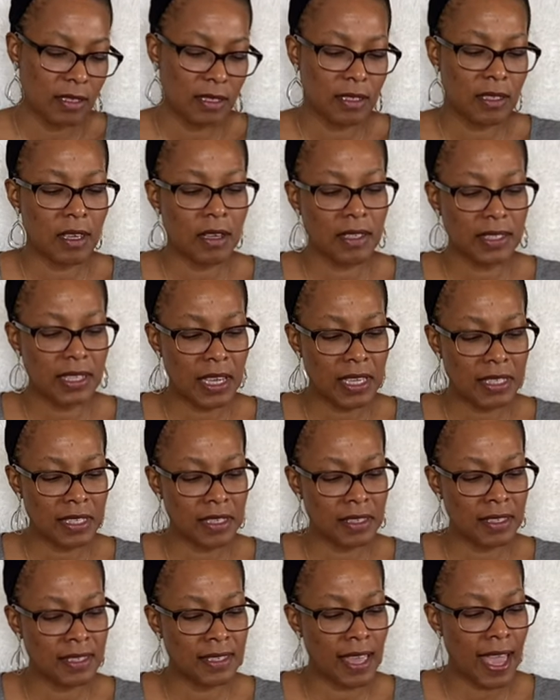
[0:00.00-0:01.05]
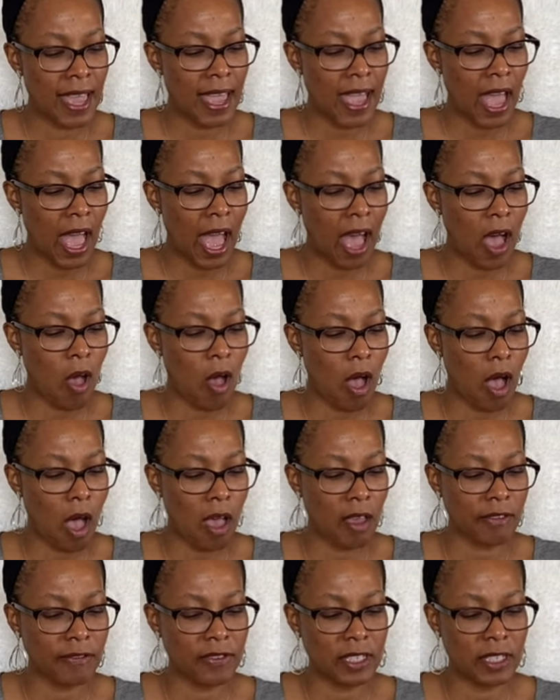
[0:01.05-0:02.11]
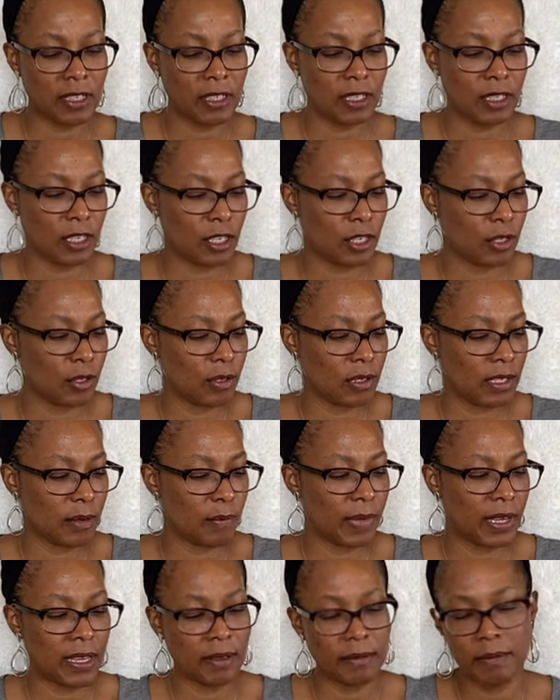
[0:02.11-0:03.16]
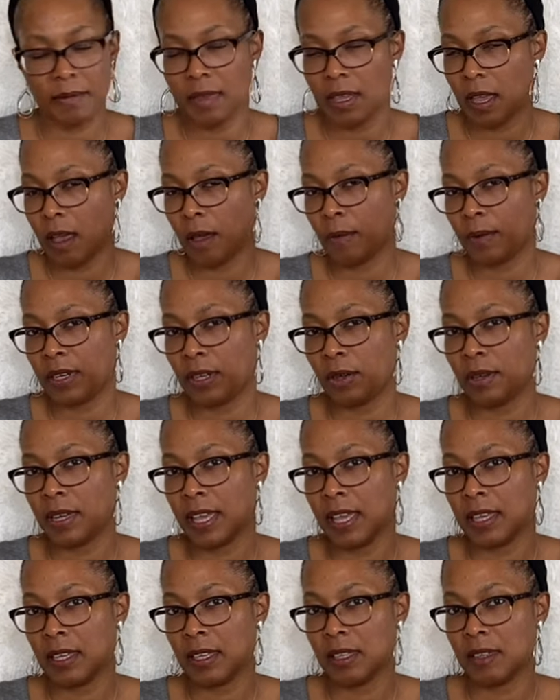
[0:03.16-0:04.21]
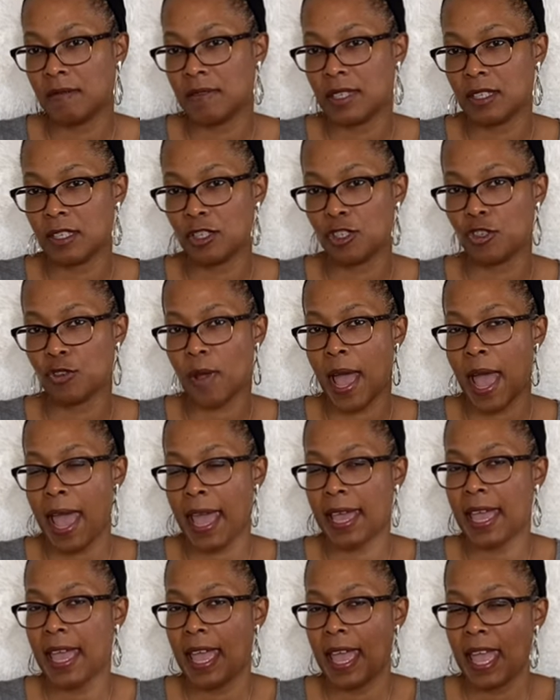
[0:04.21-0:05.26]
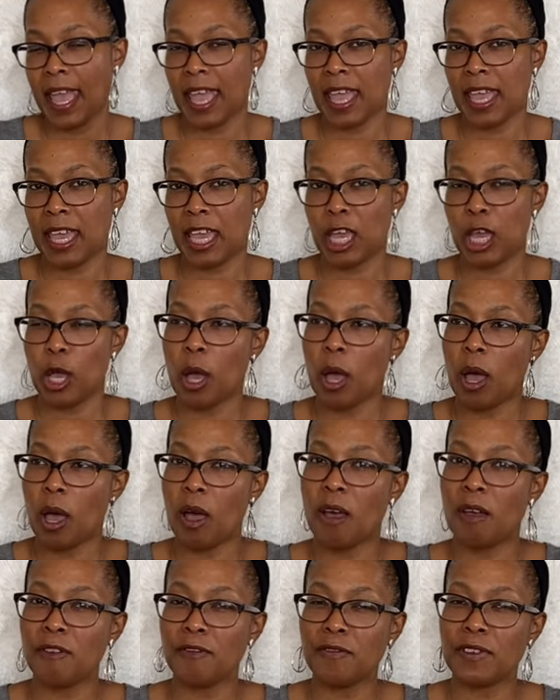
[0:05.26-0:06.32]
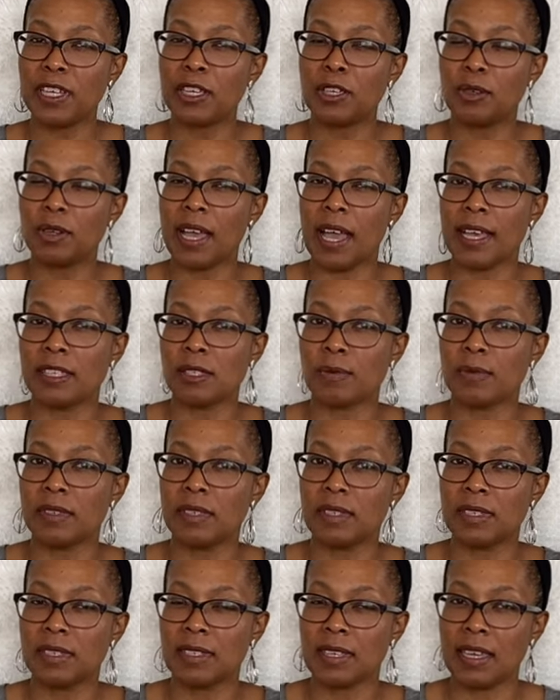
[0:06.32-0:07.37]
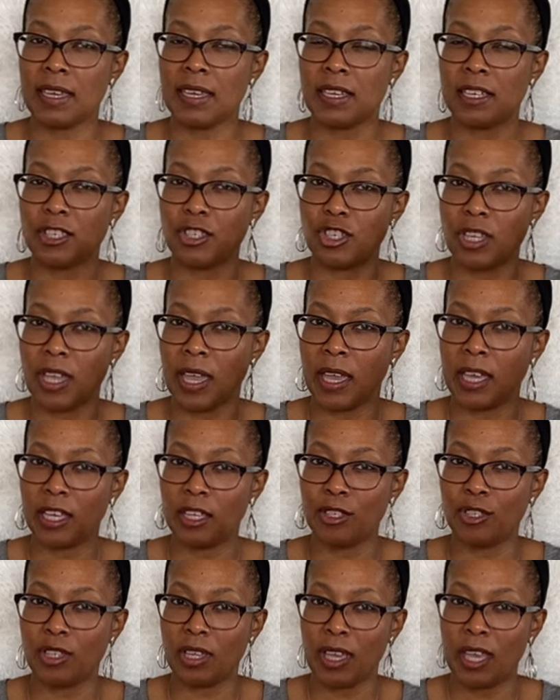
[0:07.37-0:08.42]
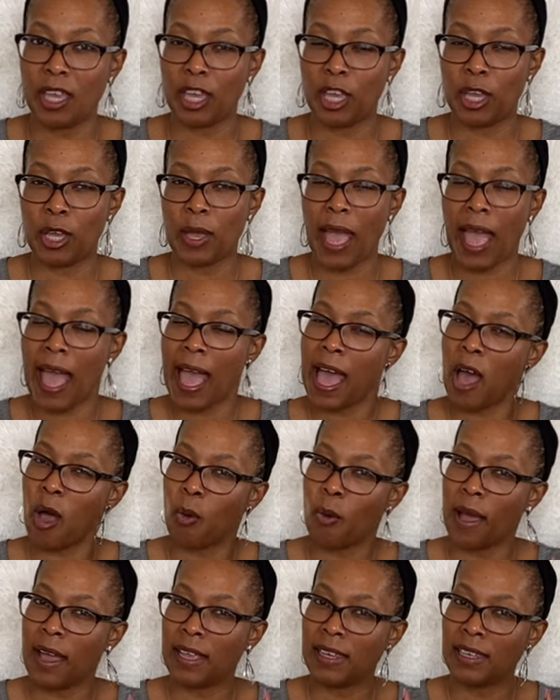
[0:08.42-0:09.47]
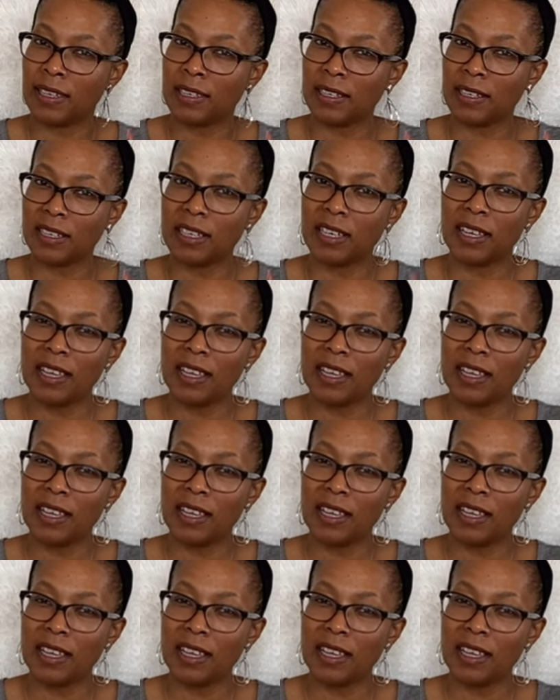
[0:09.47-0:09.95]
so it doesn't say how often to use it, but I want to go ahead and give this a try. And hopefully you guys will see a change in how I look